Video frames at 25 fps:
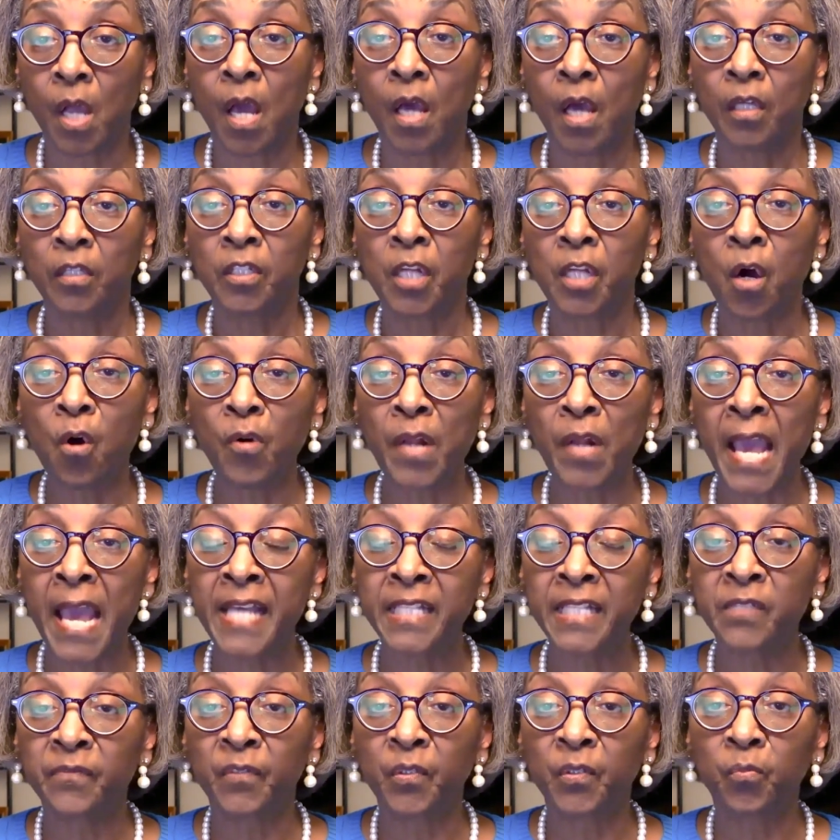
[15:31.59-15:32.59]
Don't ask
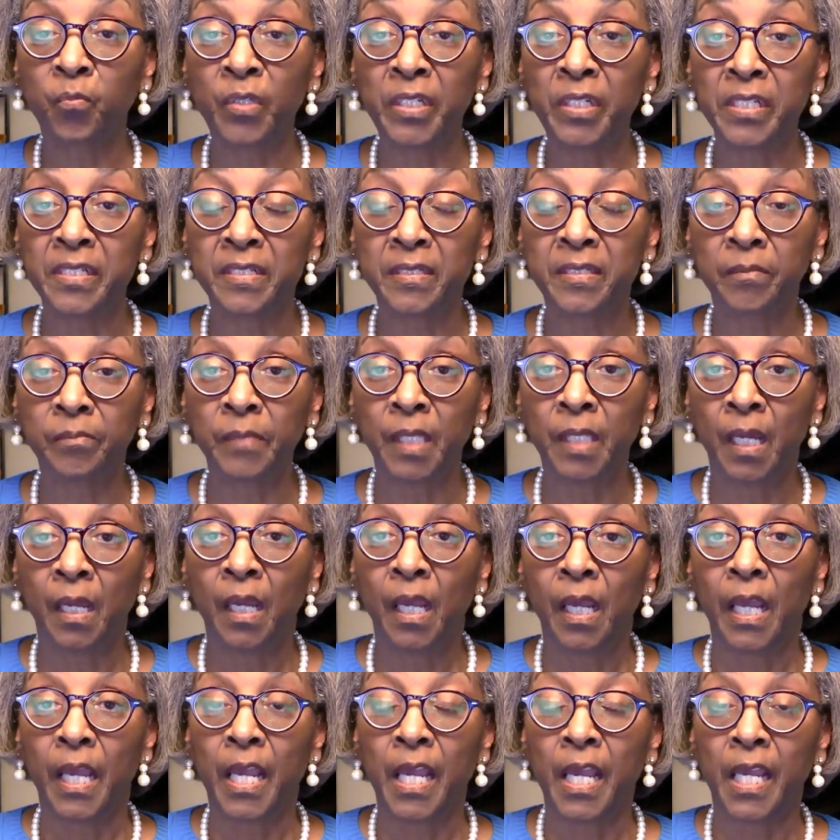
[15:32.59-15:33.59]
for wisdom
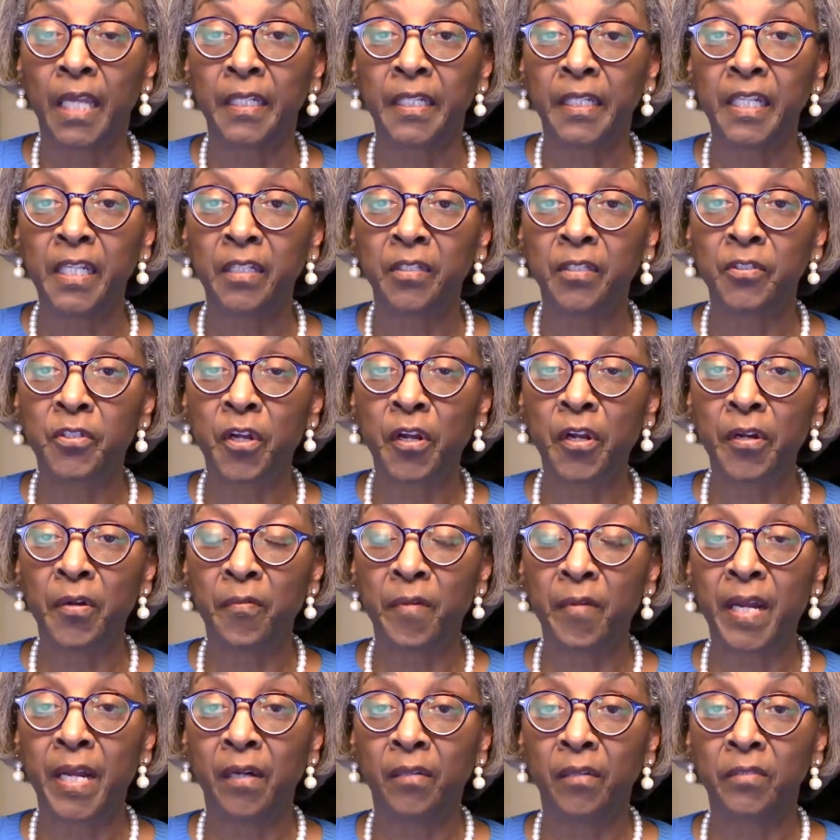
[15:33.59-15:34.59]
and then turn
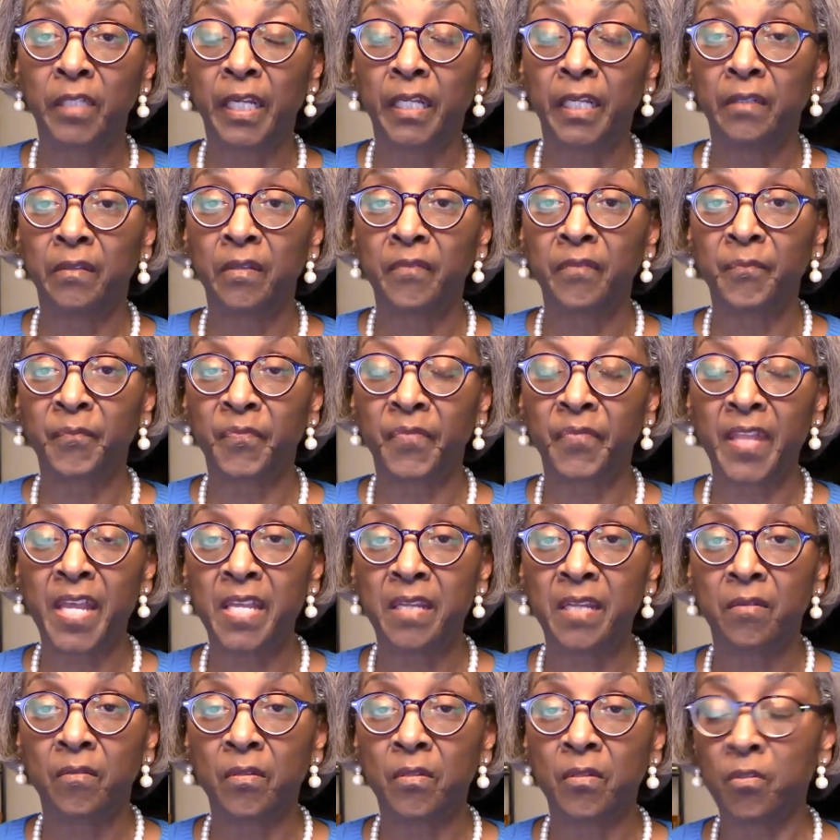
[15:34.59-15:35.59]
around and think
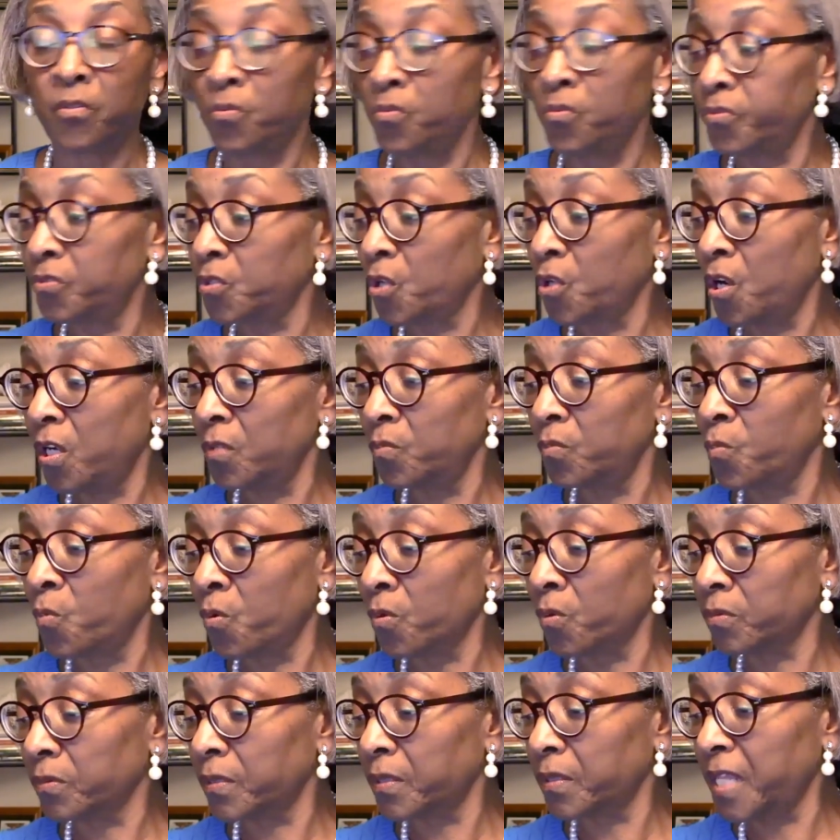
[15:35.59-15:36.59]
you start
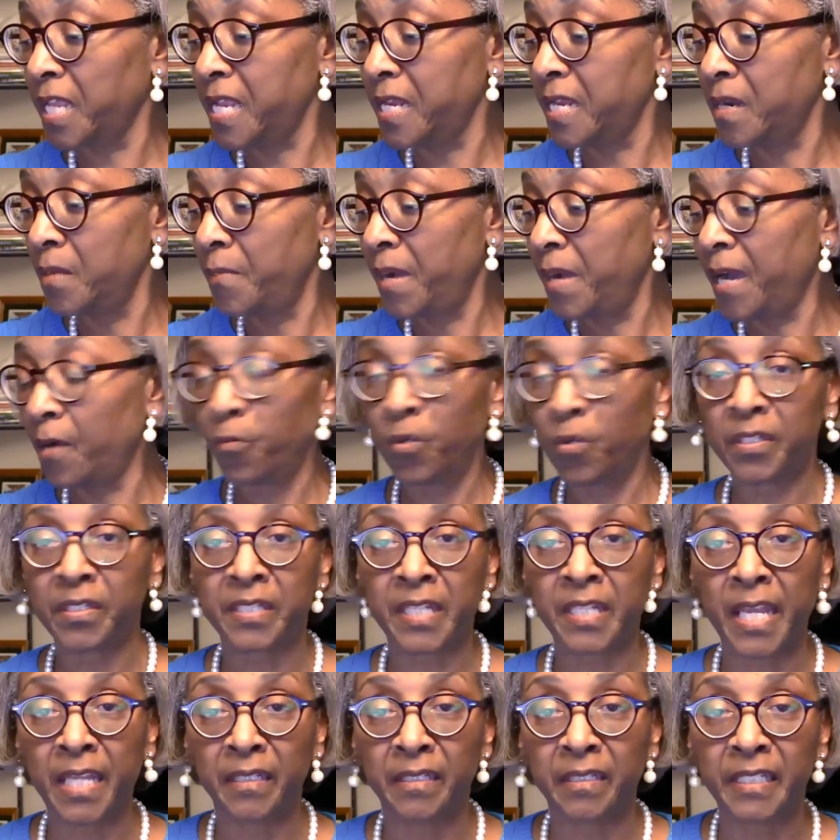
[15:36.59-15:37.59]
thinking about what
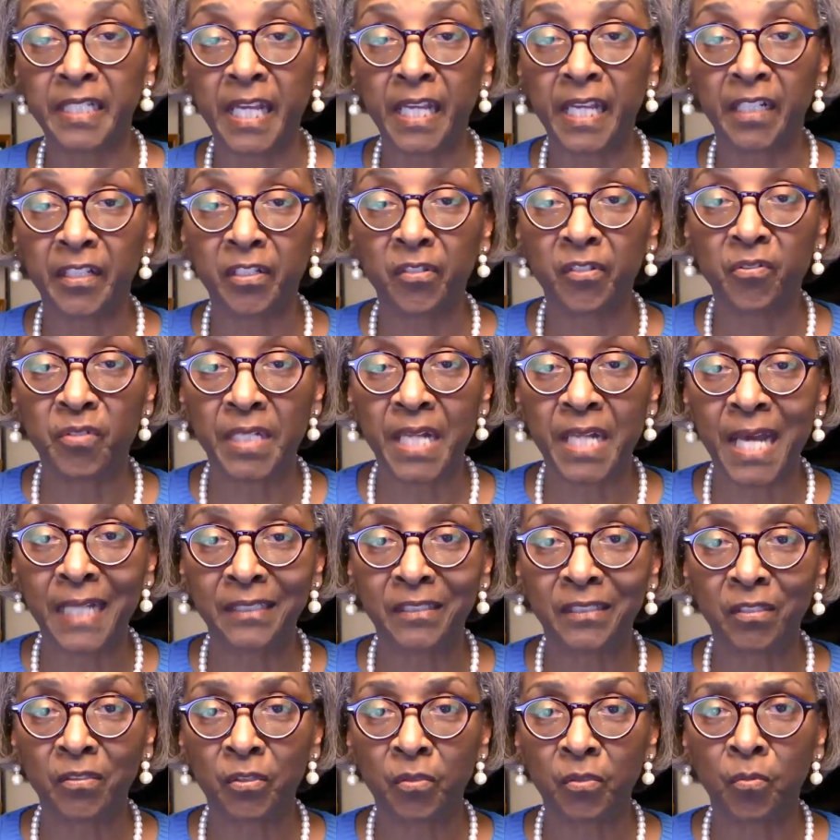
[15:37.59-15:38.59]
Satan telling you not to
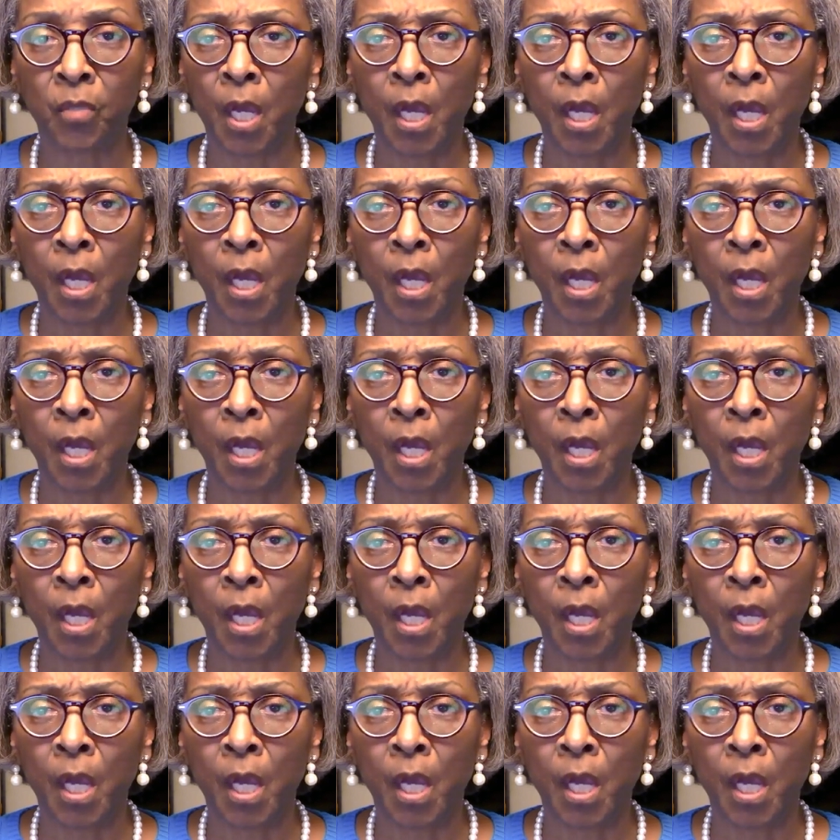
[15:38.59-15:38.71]
do.